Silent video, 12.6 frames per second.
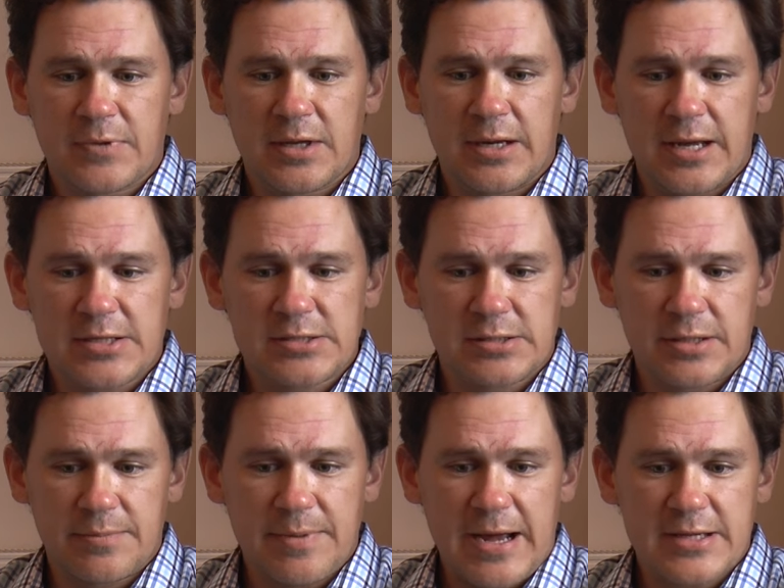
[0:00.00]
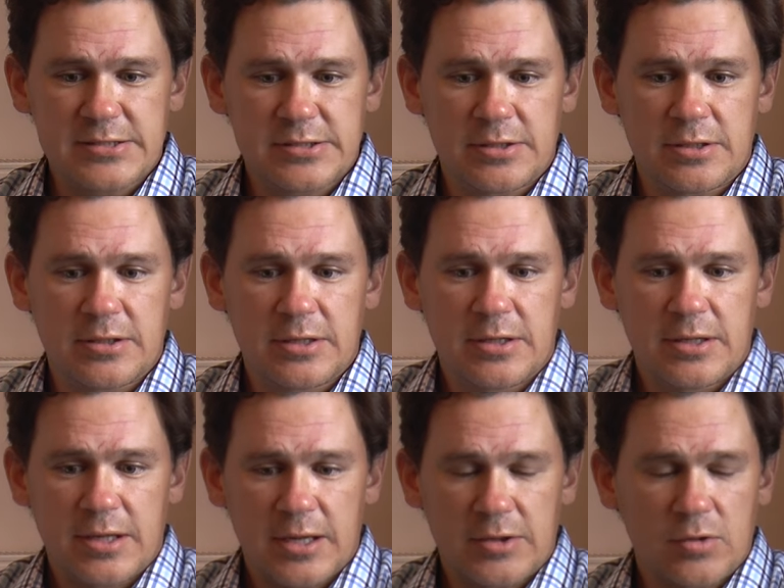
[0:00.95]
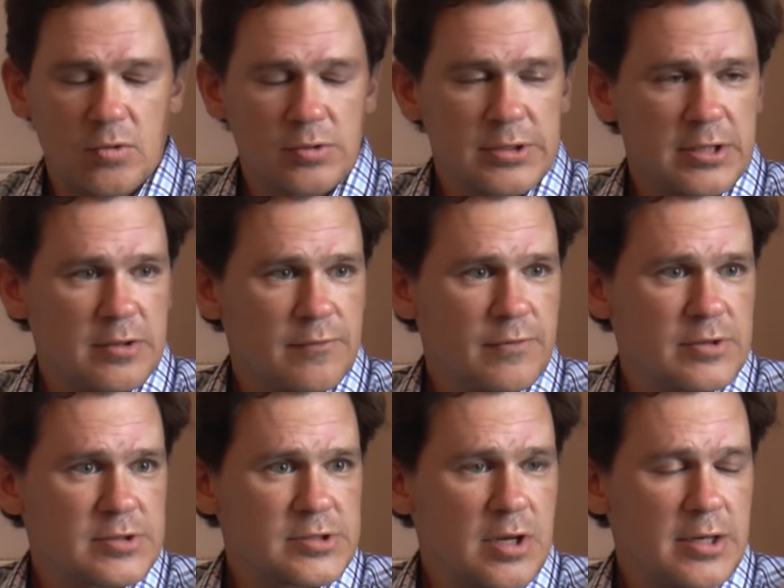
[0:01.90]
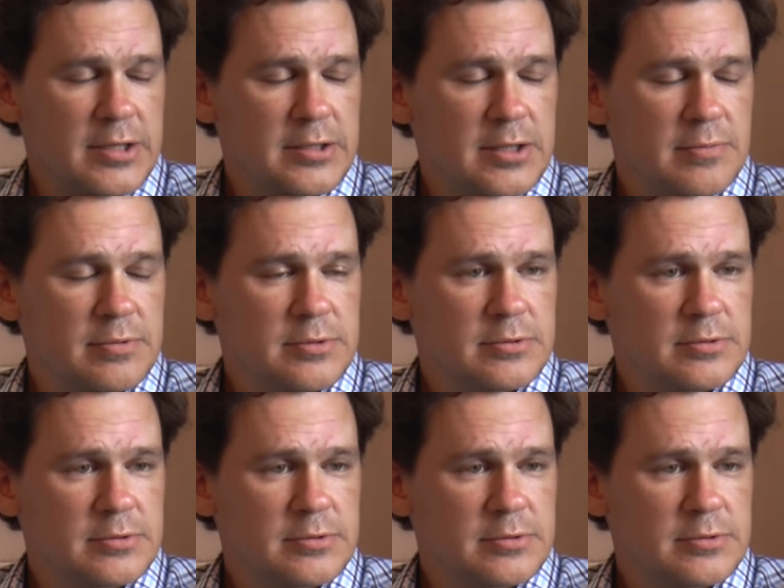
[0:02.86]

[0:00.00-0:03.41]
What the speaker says: an excellent ambassador and goaltender for this hockey club.